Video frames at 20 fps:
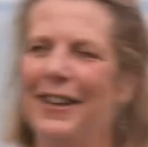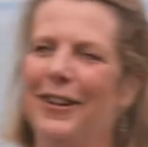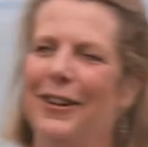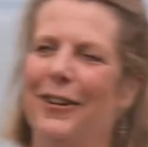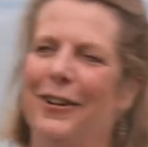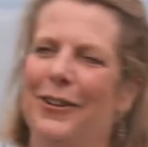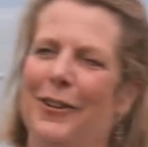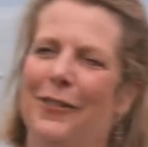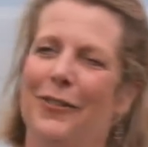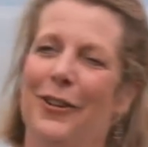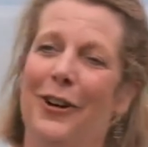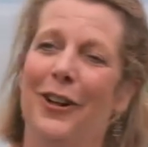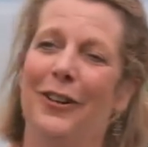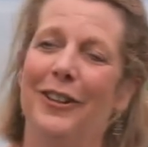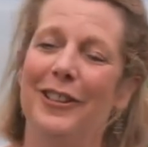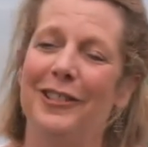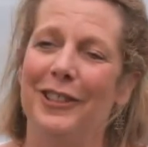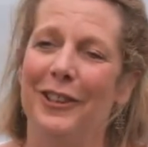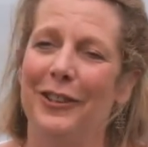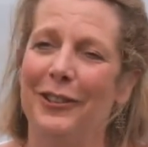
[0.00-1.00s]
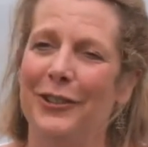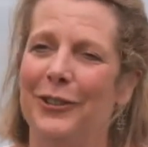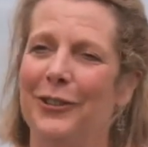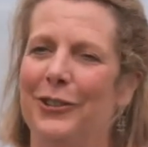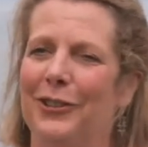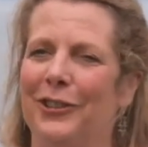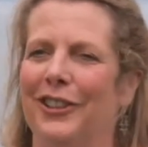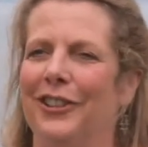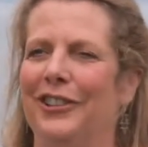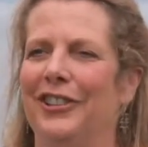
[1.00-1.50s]
You have all these other
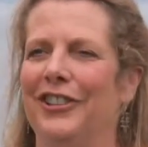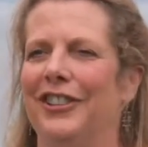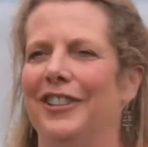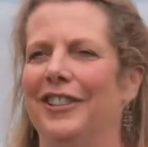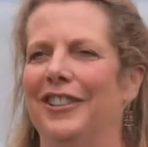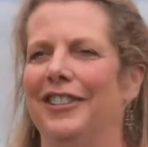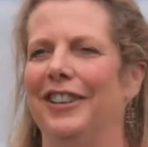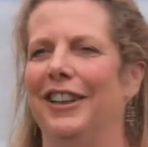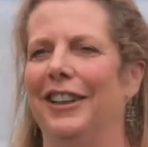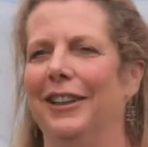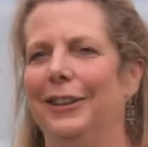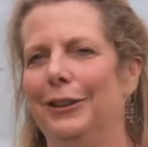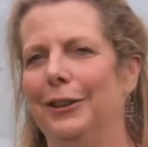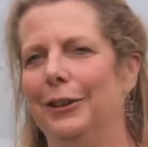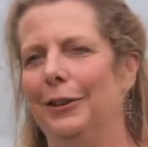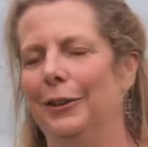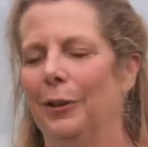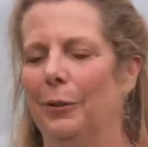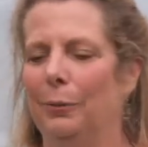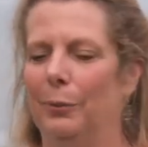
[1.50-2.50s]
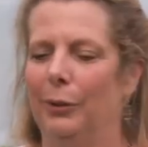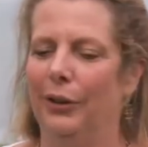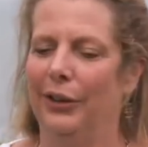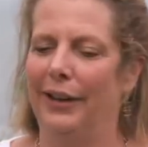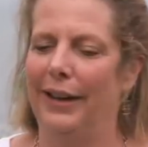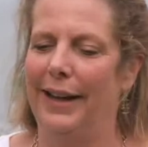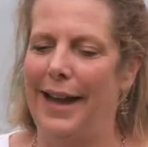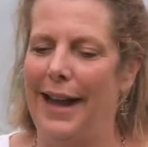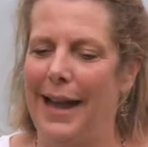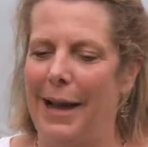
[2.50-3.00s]
nutritionists telling you, put
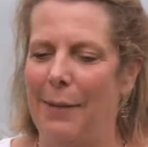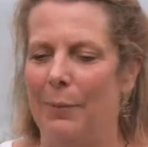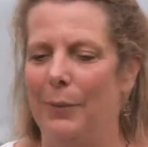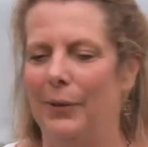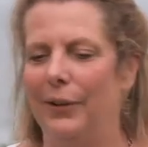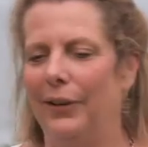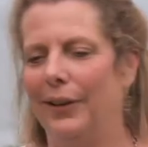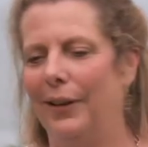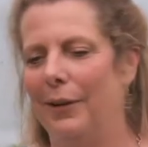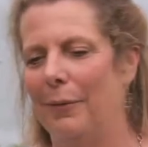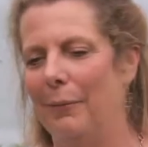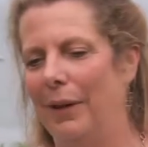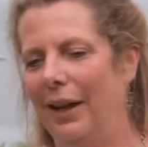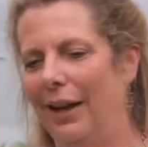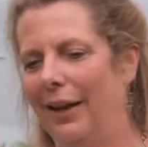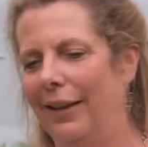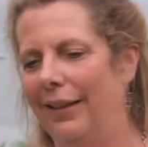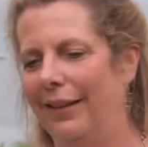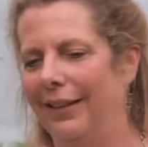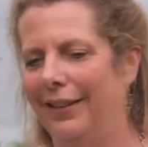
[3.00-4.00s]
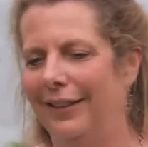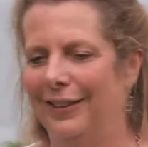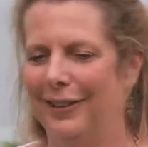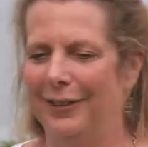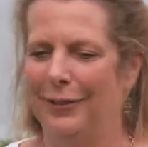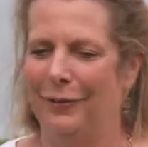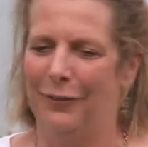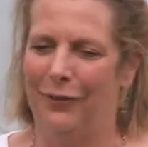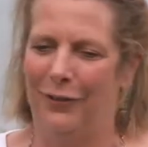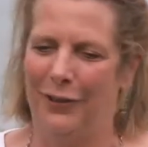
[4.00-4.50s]
an apple and a melon and
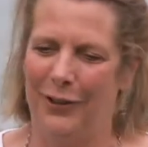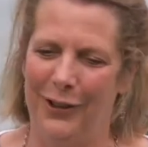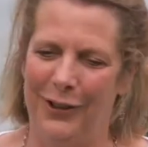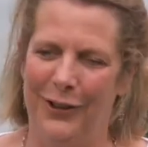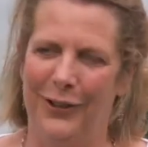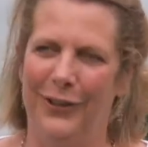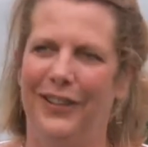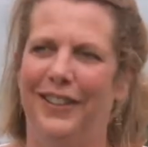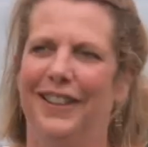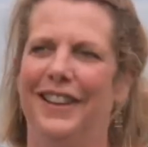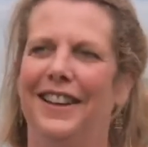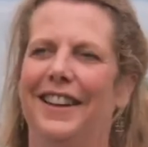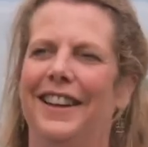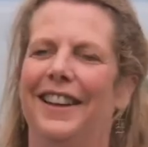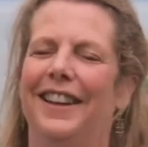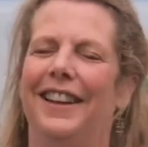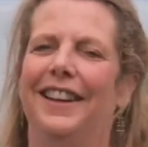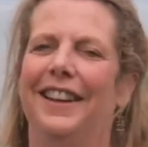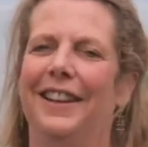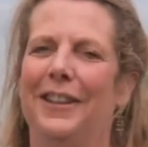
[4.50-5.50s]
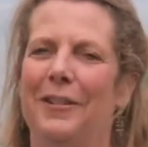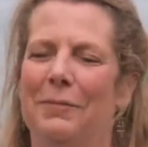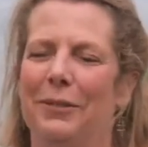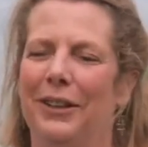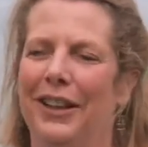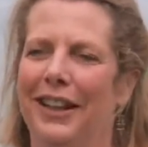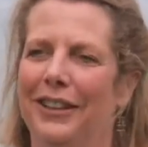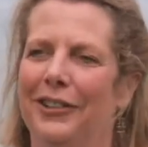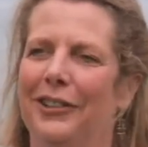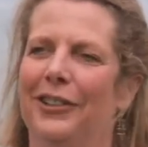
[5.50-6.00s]
some fruit in a
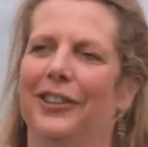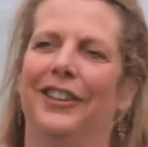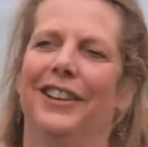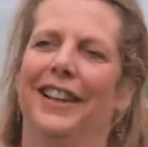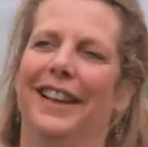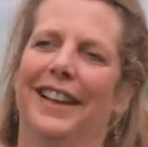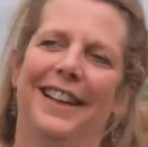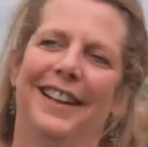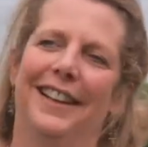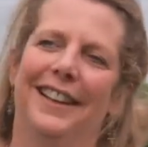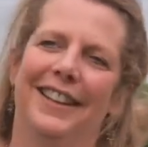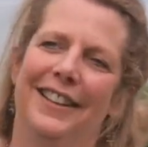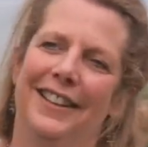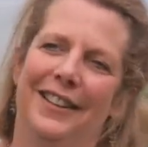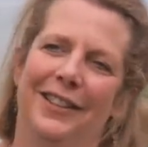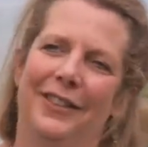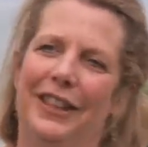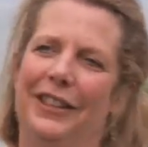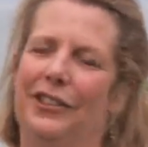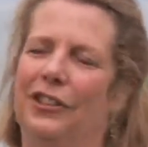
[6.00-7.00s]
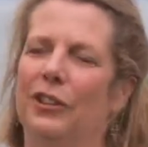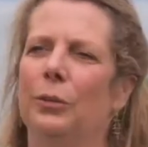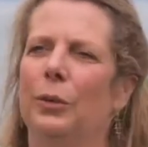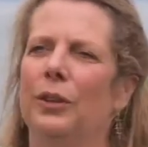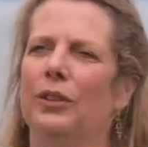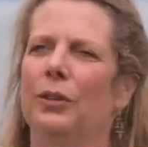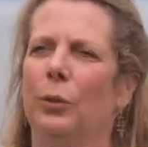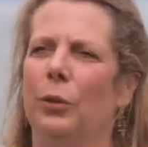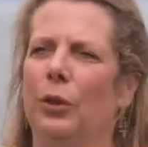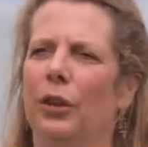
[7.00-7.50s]
blender, and that just
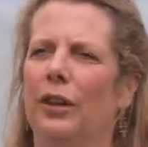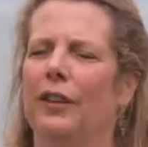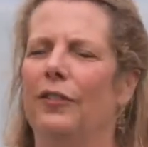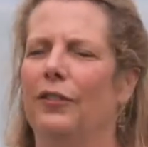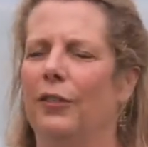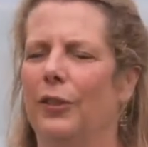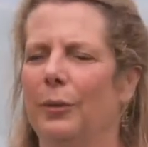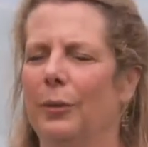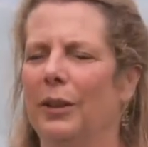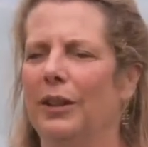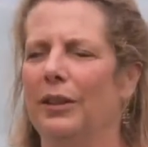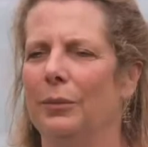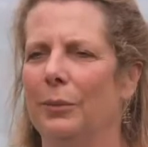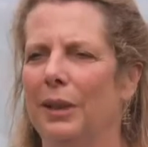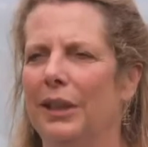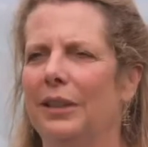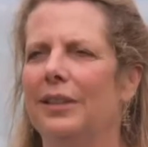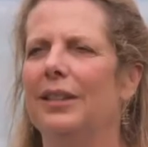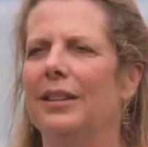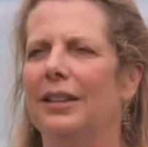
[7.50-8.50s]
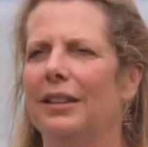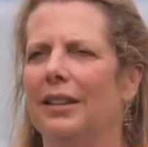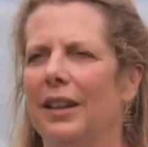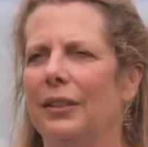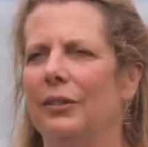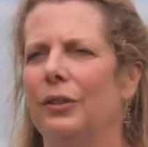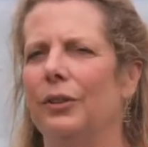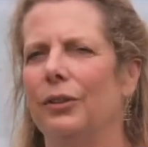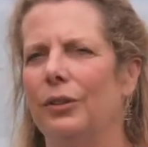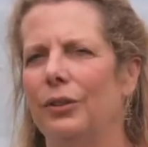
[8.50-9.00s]
wasn't working for me because my insulin
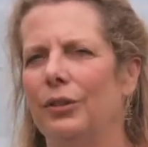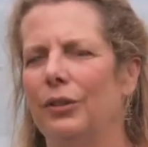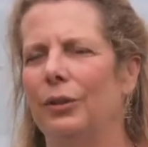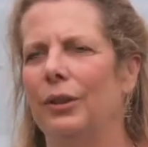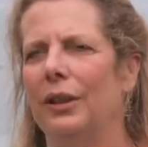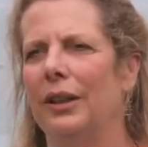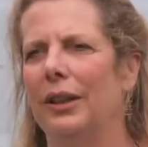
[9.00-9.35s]
levels are too